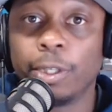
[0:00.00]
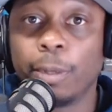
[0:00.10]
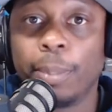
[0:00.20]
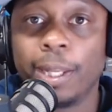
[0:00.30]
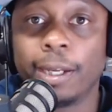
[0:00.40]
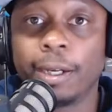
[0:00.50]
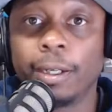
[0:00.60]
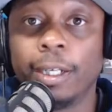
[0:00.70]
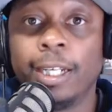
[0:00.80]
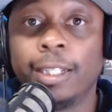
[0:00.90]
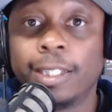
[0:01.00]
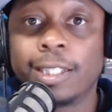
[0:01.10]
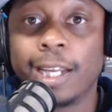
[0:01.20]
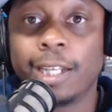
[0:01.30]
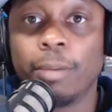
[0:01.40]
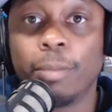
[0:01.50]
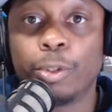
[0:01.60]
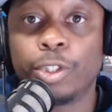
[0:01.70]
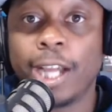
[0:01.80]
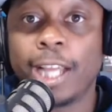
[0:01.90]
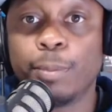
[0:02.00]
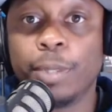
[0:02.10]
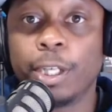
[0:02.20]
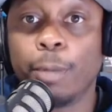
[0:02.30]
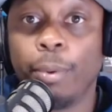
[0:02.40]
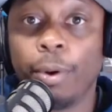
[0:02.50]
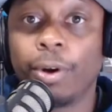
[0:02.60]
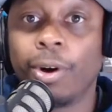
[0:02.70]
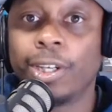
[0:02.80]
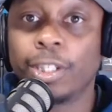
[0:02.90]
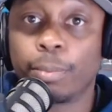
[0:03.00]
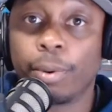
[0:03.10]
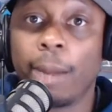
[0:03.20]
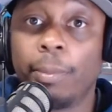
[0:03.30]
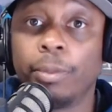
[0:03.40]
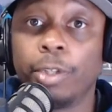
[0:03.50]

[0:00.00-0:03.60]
Your player that's taking the most shots being your point guard is the problem.